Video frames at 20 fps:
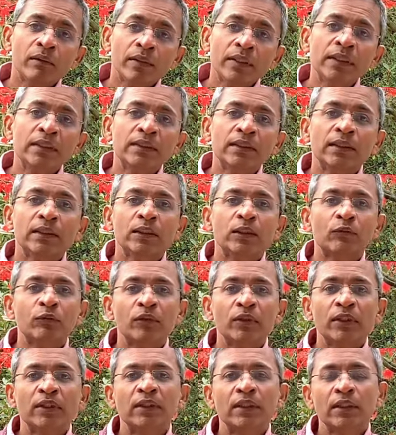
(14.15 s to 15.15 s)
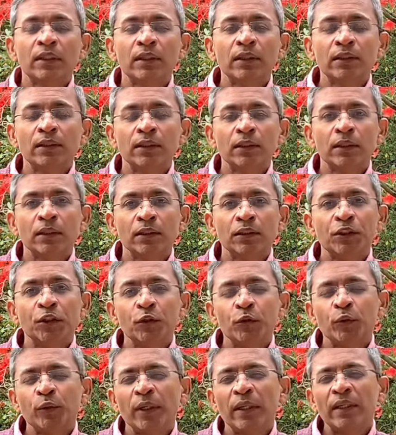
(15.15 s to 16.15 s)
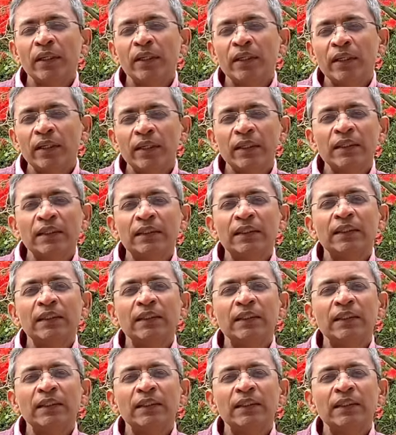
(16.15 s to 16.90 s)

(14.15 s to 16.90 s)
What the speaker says: reasons for this condition is due to increased